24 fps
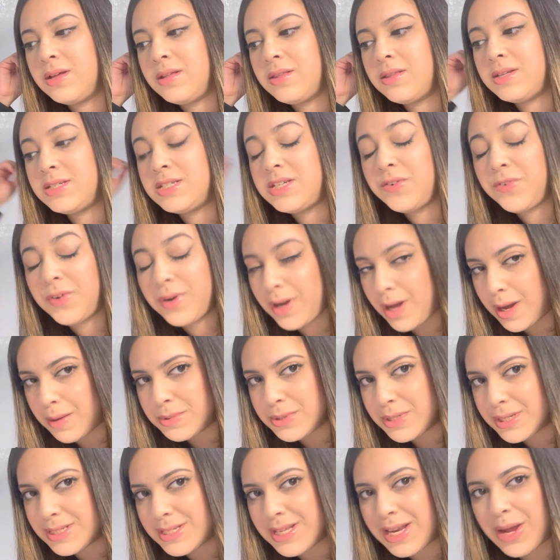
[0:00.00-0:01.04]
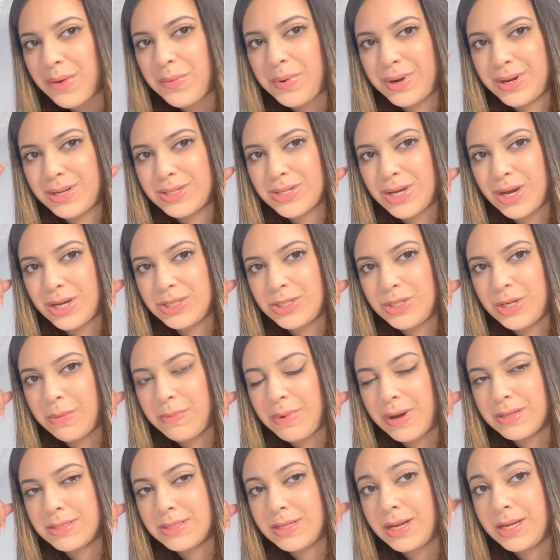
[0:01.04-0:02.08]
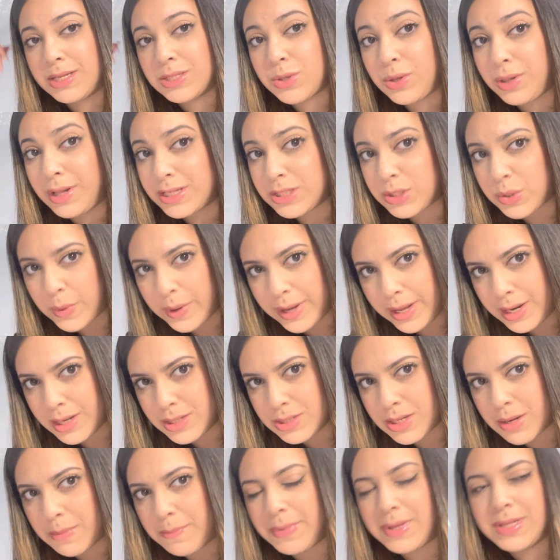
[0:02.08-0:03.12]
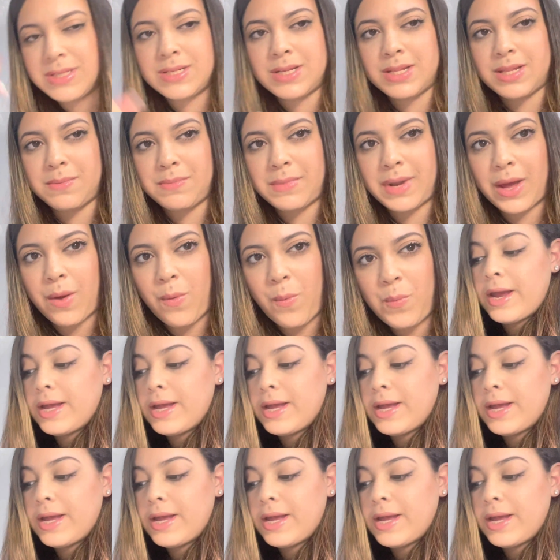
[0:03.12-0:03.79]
the different options that I want to talk to you about today. So let's go ahead and jump into them now.